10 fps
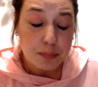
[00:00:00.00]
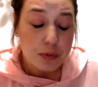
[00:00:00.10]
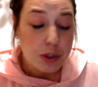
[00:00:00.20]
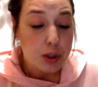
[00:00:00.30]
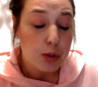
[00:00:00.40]

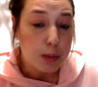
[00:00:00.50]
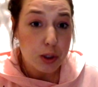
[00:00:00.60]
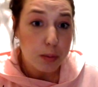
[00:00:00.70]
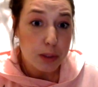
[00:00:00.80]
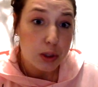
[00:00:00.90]
super,
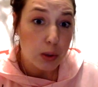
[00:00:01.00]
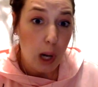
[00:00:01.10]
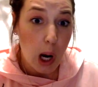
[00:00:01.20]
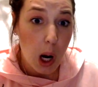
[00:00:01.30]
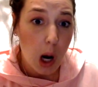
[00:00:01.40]
super
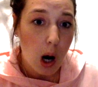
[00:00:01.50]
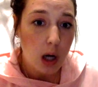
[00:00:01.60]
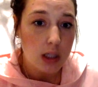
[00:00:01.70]
strong.